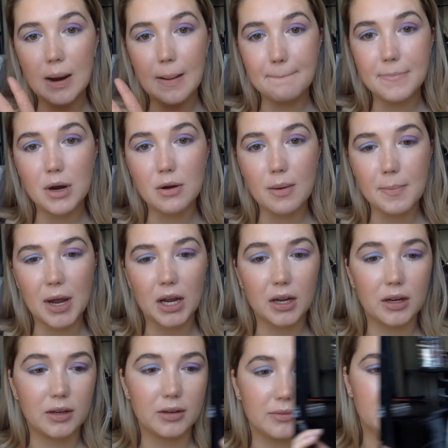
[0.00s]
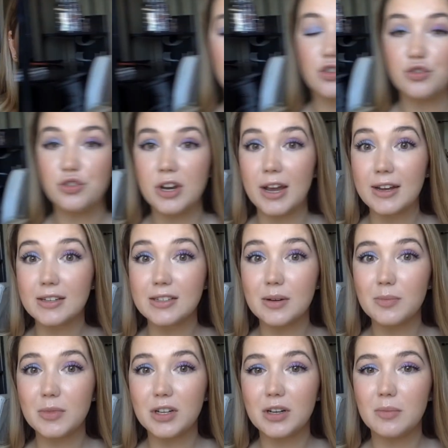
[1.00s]
Be right back. So next
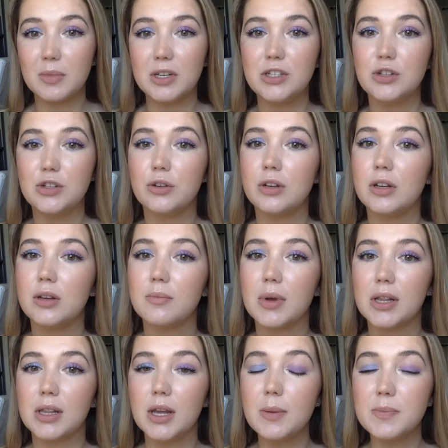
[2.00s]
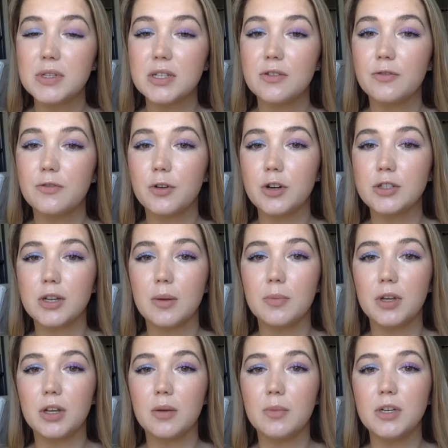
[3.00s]
I'm going to be doing my lips. First I'm
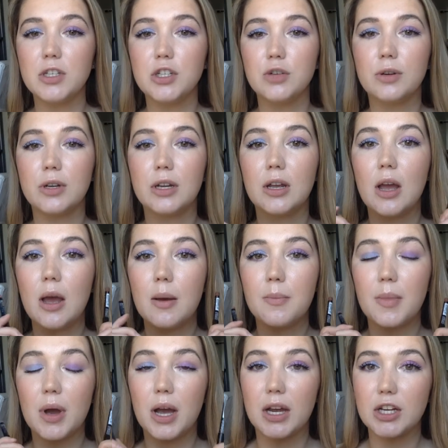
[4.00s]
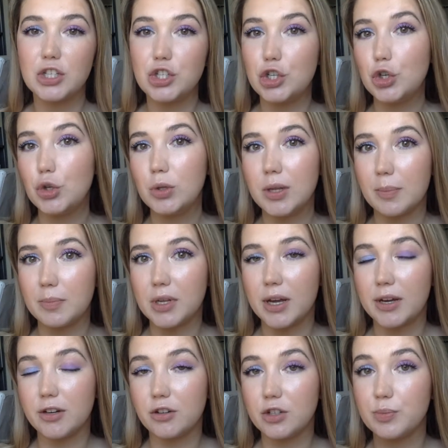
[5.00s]
going to be doing my two lip
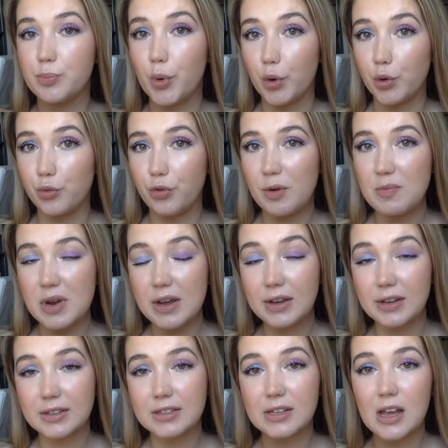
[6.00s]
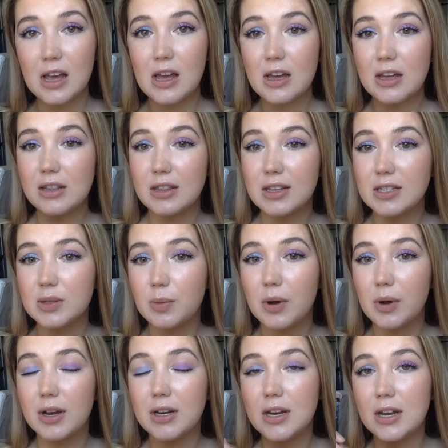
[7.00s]
liners, both from NYX. This
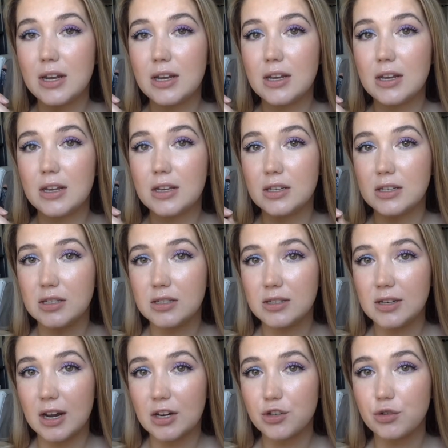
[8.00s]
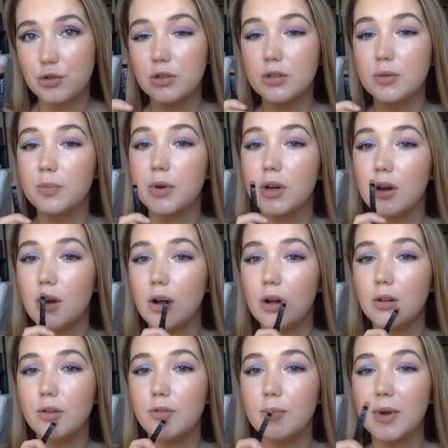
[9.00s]
one is natural to put all
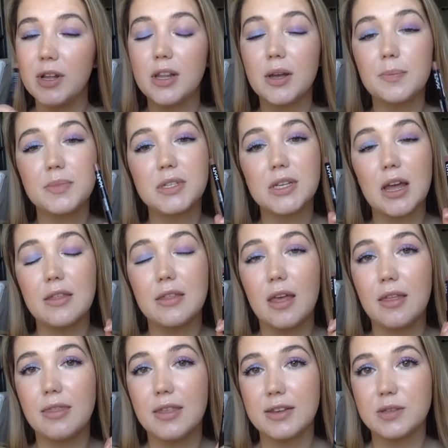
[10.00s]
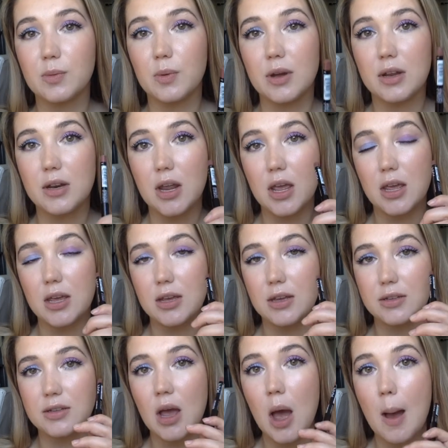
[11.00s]
over my lips, and then this one
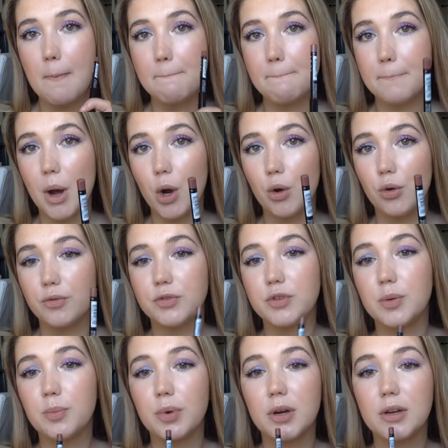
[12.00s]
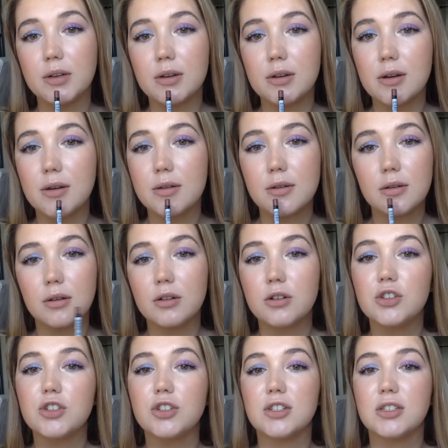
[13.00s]
is mauve to put under,
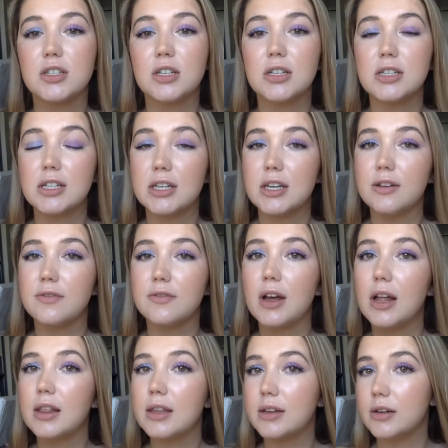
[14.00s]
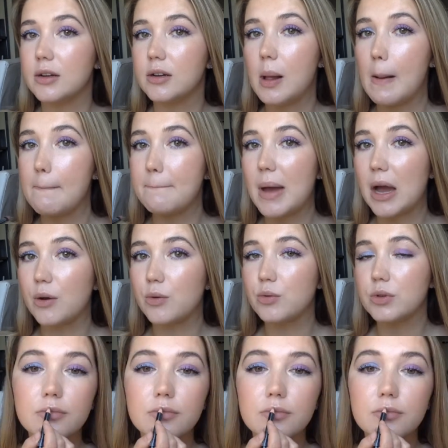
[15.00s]
just to give a little pout.